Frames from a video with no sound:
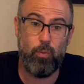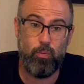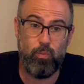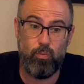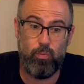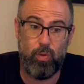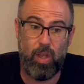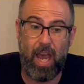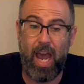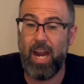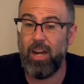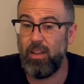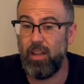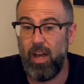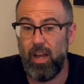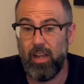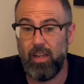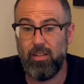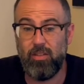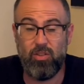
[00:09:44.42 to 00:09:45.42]

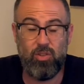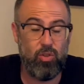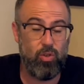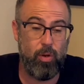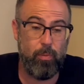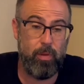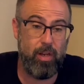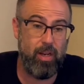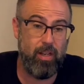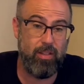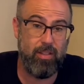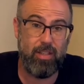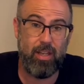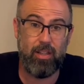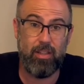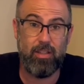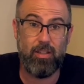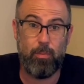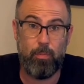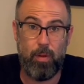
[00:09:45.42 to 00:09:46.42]
catalog it, distribute it,
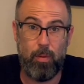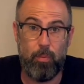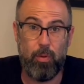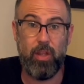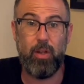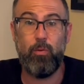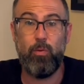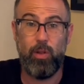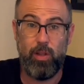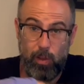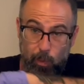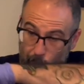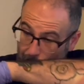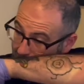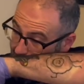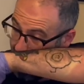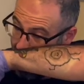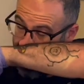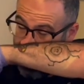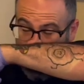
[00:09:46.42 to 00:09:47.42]
sell it to people that really
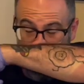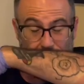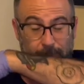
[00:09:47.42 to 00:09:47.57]
want it.